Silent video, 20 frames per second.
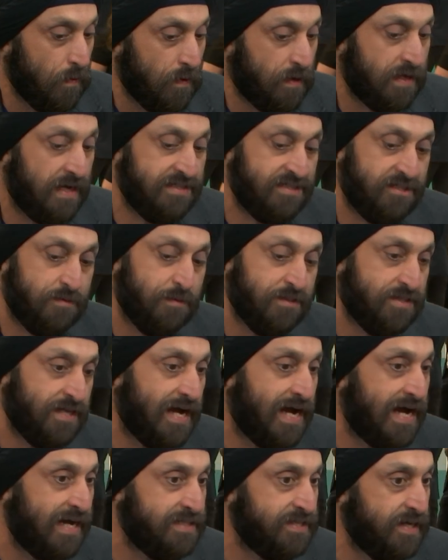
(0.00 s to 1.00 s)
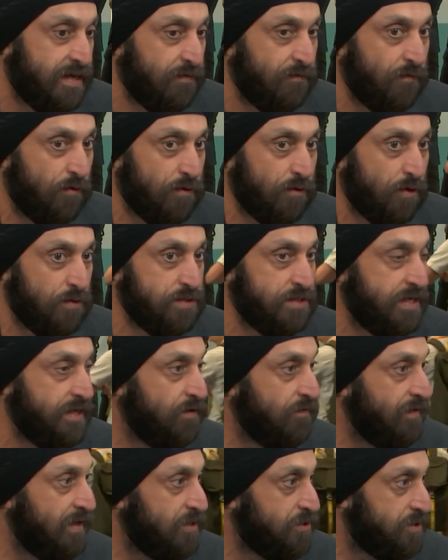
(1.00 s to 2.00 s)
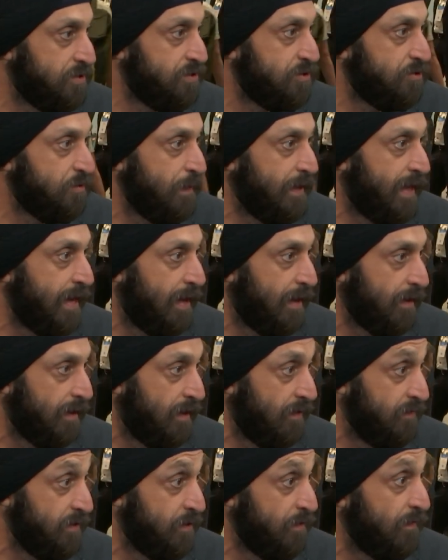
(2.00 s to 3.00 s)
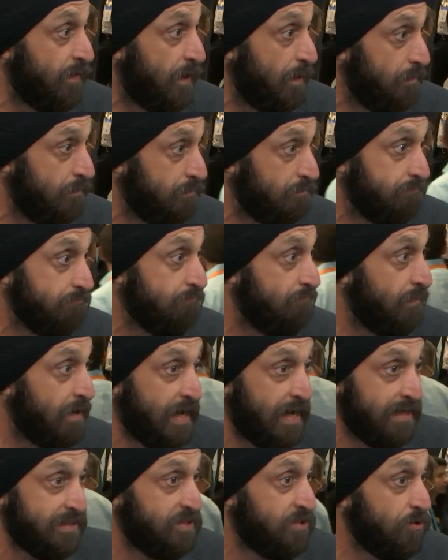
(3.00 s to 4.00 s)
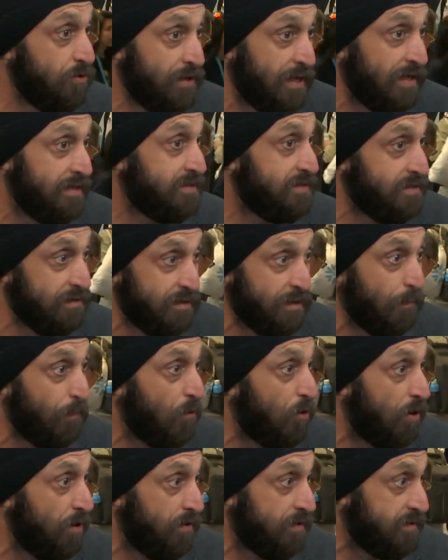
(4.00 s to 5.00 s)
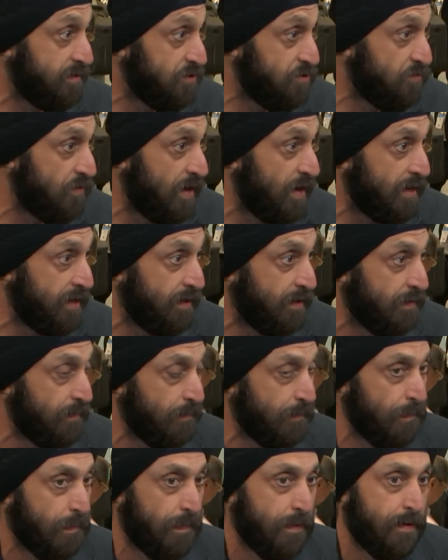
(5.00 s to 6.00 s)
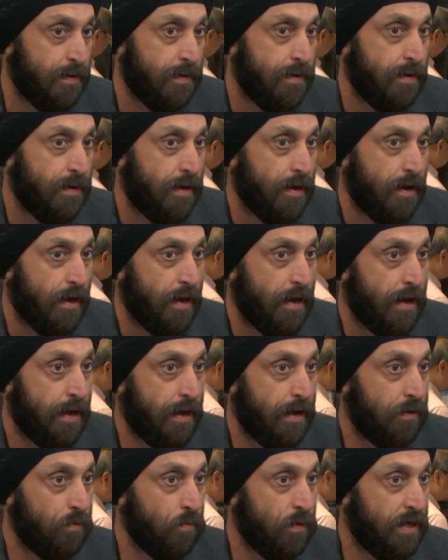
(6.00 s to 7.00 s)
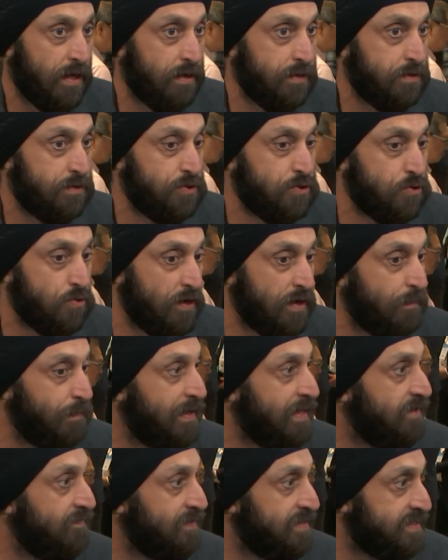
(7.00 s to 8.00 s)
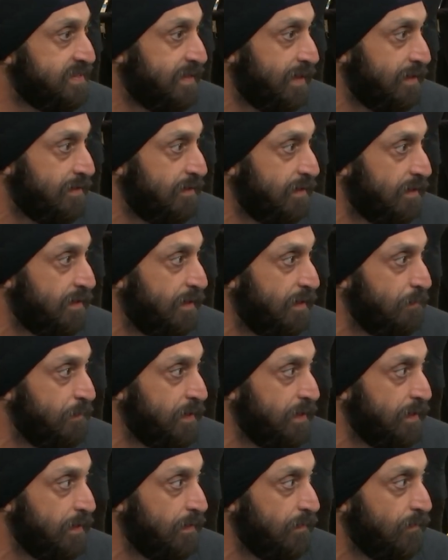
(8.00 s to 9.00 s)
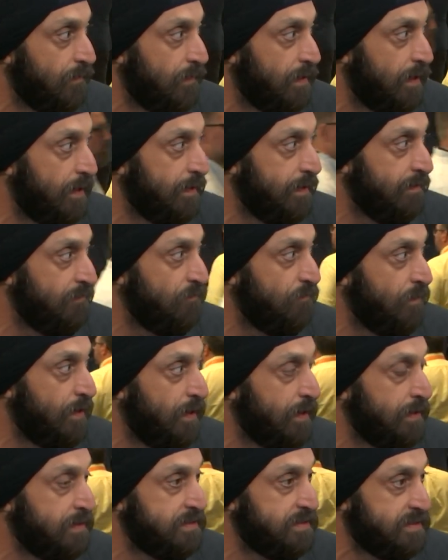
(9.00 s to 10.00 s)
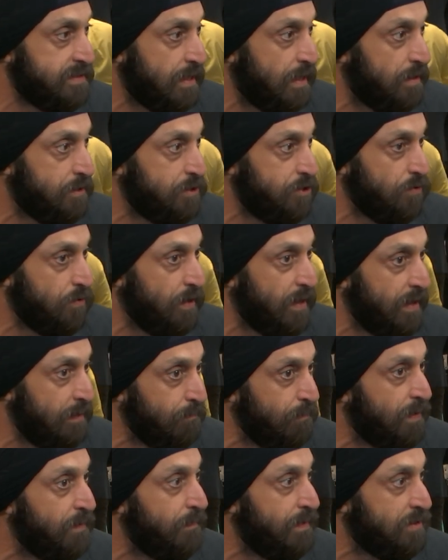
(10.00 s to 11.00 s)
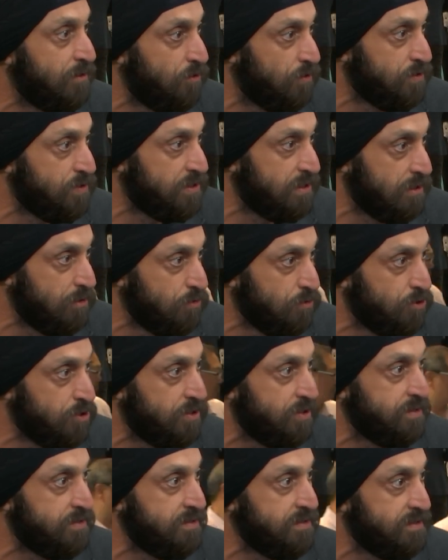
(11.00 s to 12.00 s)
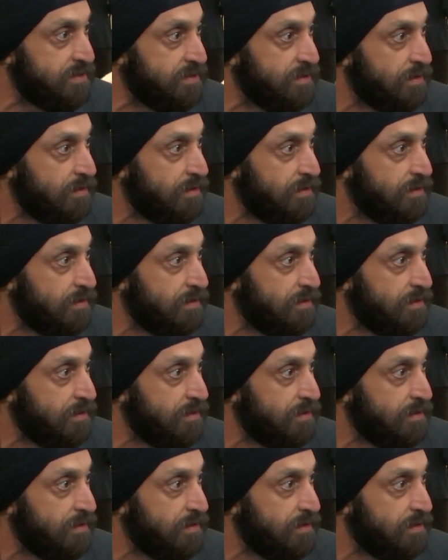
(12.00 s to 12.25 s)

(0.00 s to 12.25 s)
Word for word: customers are asking for those innovations to be given to them as soon as the product is ready. And we truly believe inside the company that if we start to implement those solutions